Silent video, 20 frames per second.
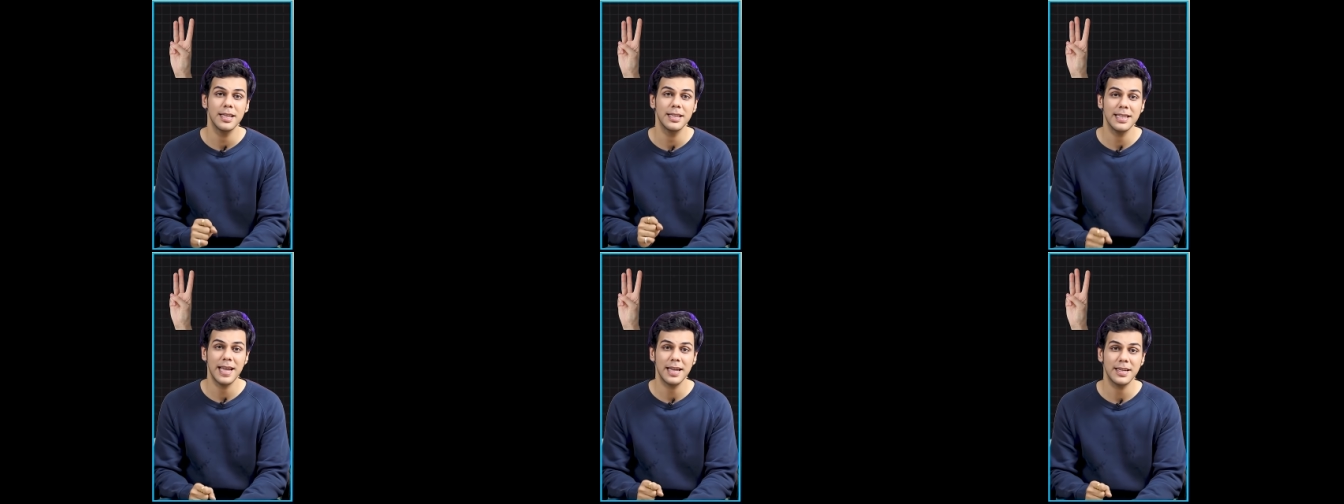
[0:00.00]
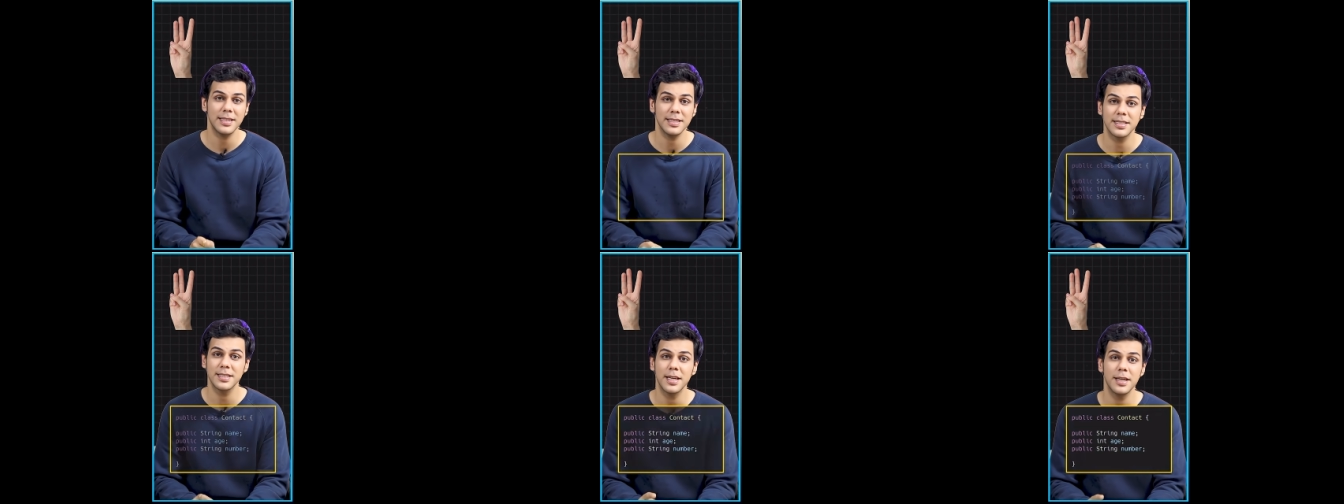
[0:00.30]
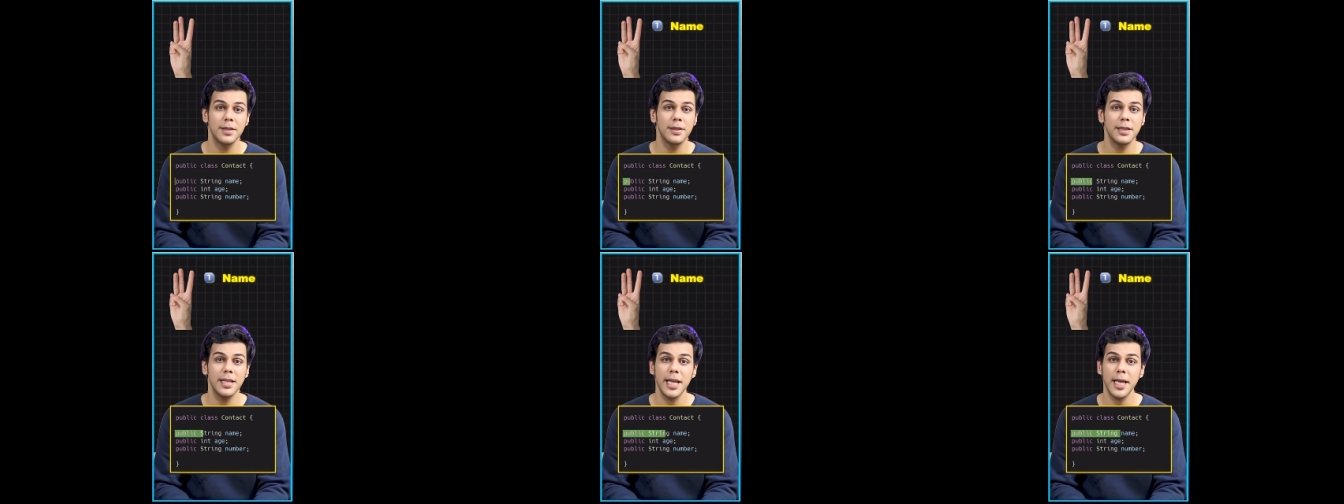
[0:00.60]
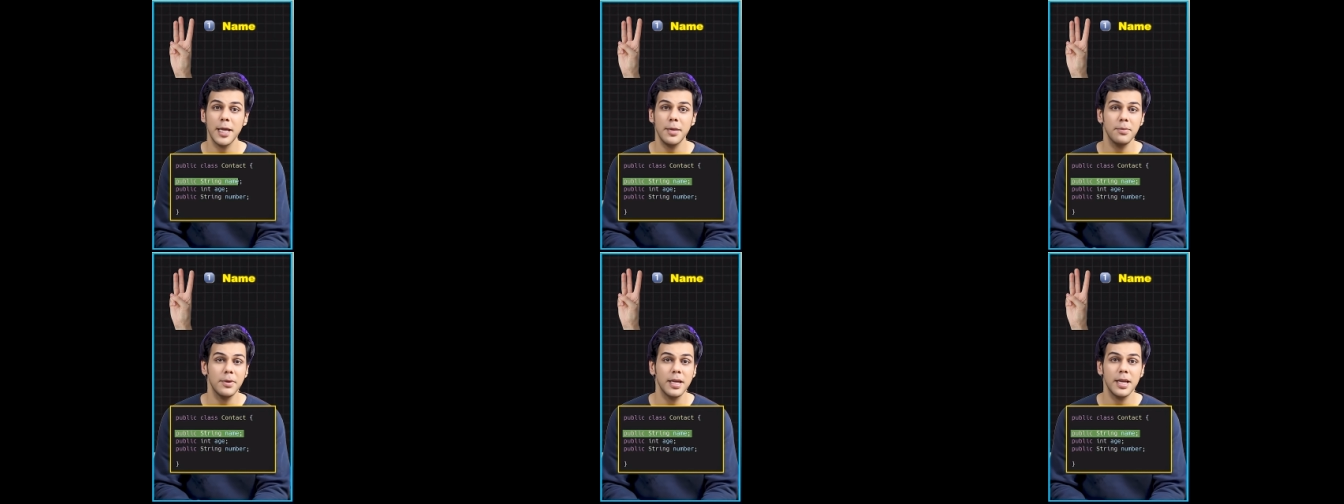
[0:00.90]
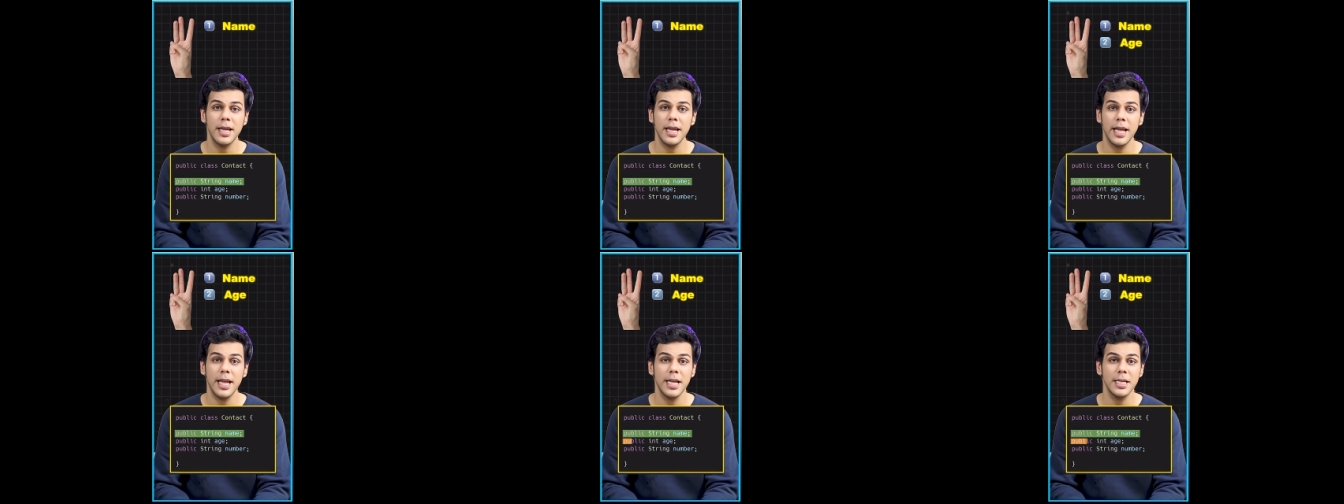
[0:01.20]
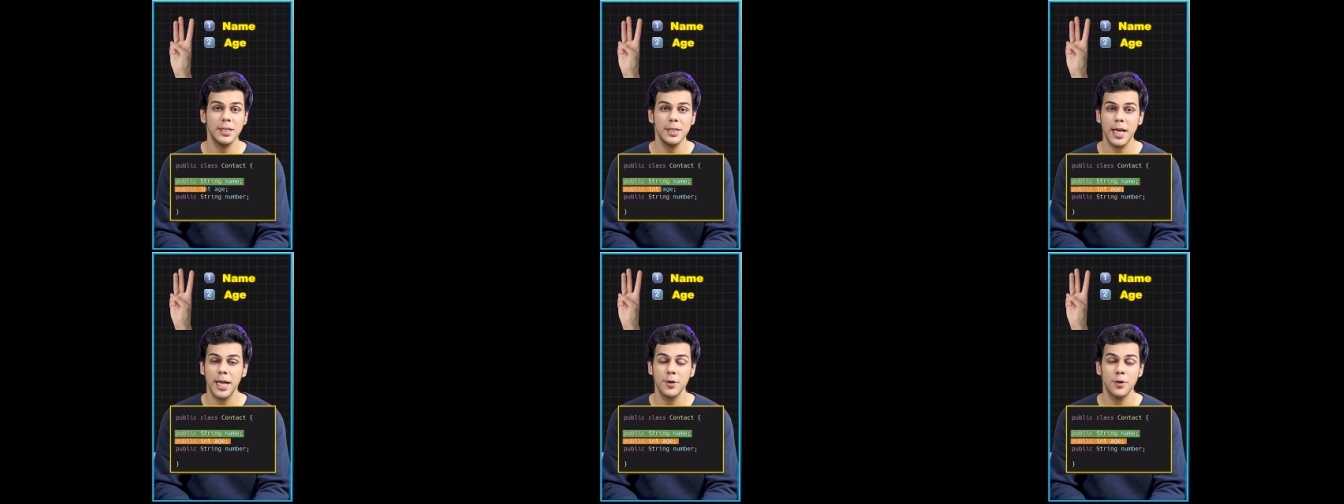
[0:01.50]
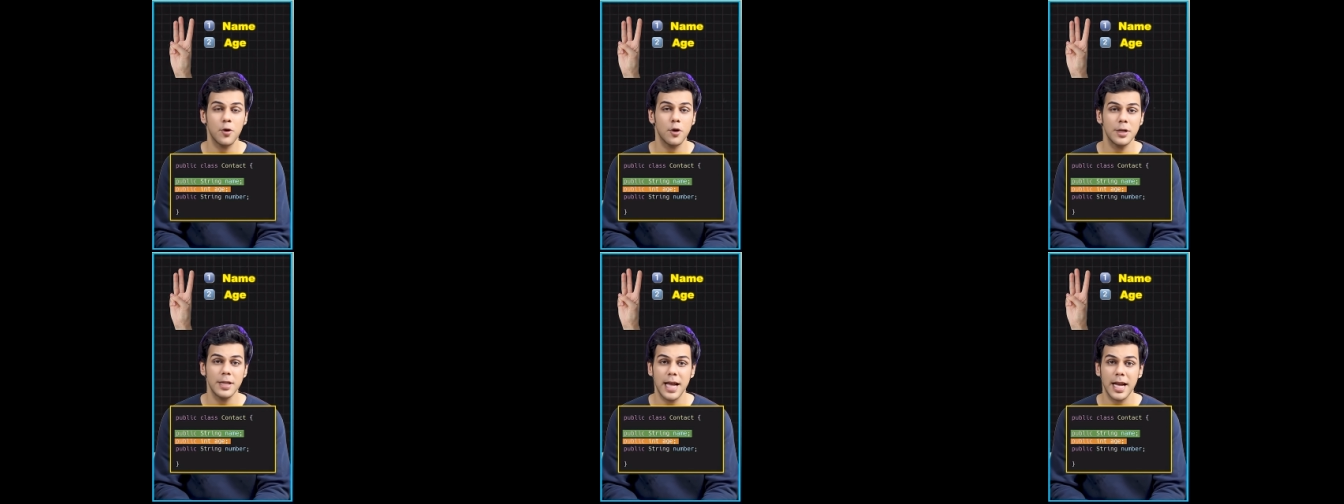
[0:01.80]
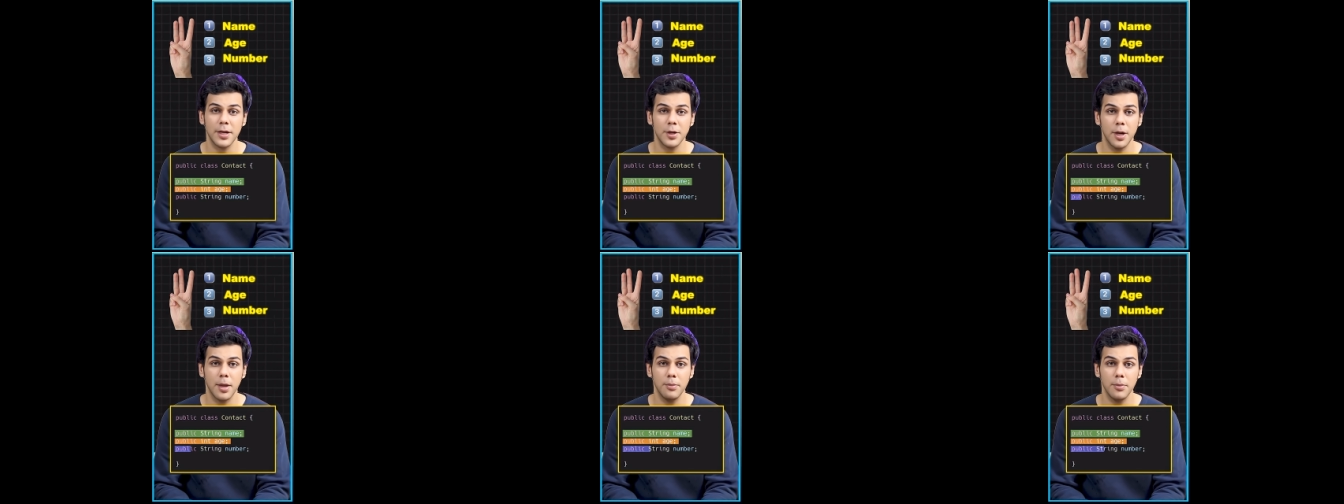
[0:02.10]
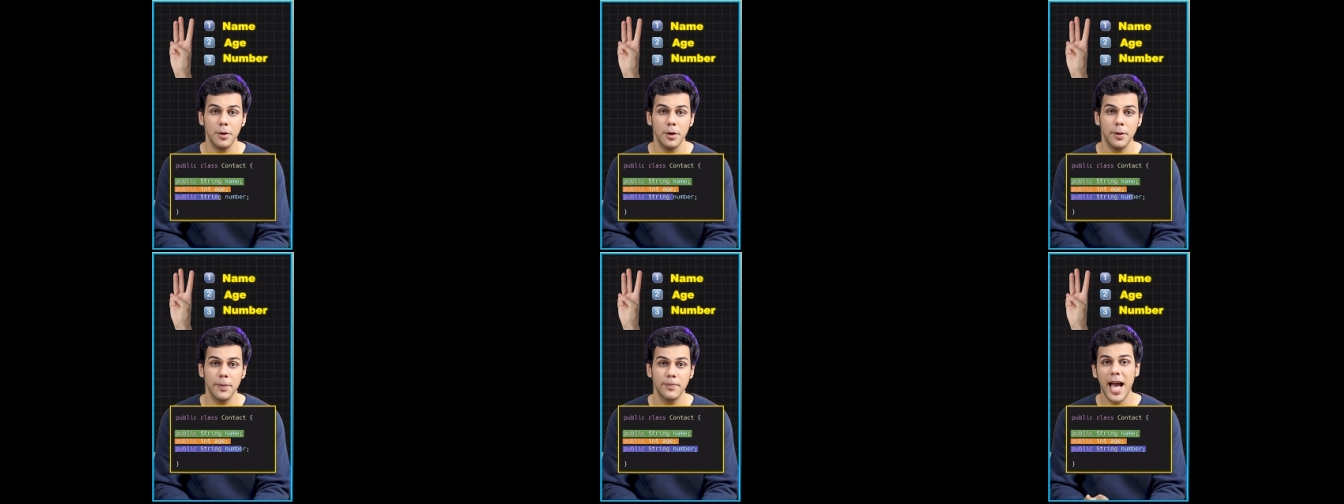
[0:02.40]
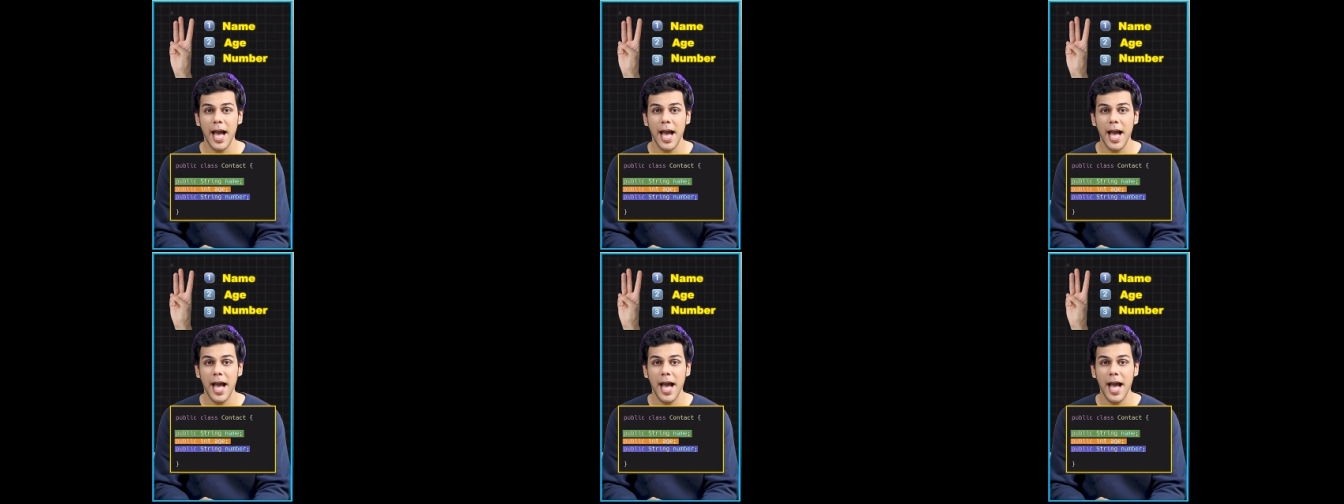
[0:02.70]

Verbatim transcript: that is name, age and contact number.